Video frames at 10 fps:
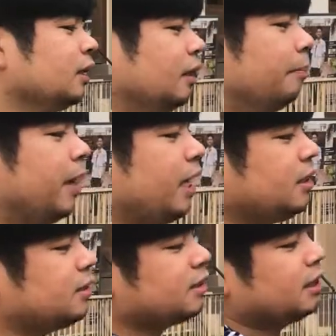the
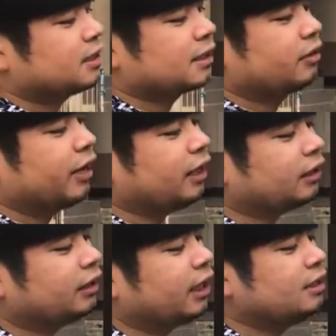base is
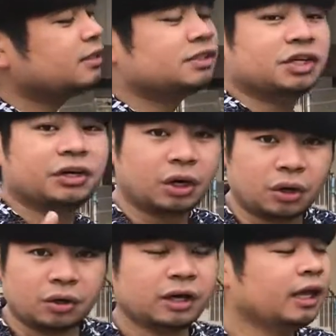greater than
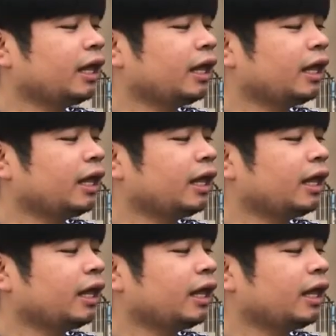0,